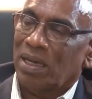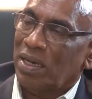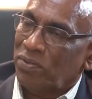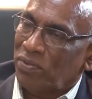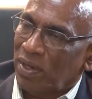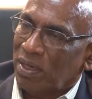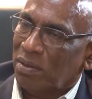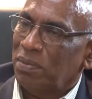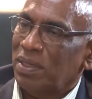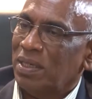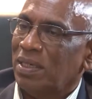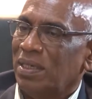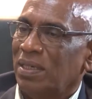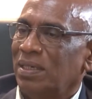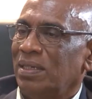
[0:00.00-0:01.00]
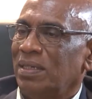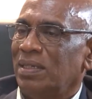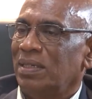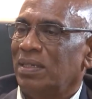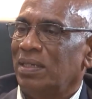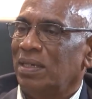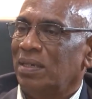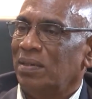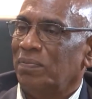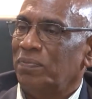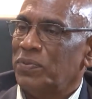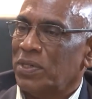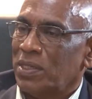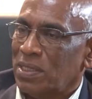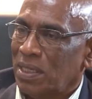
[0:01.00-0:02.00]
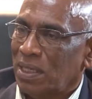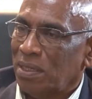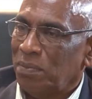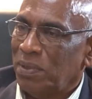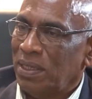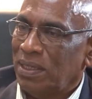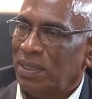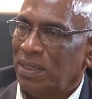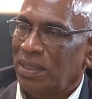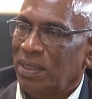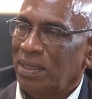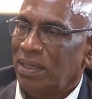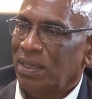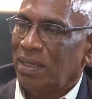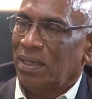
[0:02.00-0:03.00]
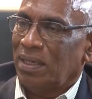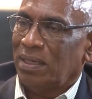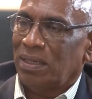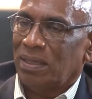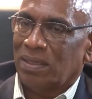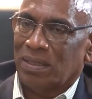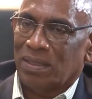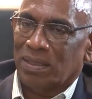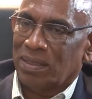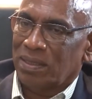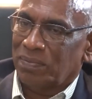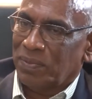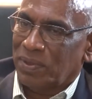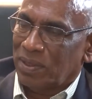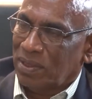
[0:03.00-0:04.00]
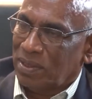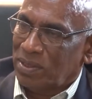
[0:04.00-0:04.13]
environmental sustainability, the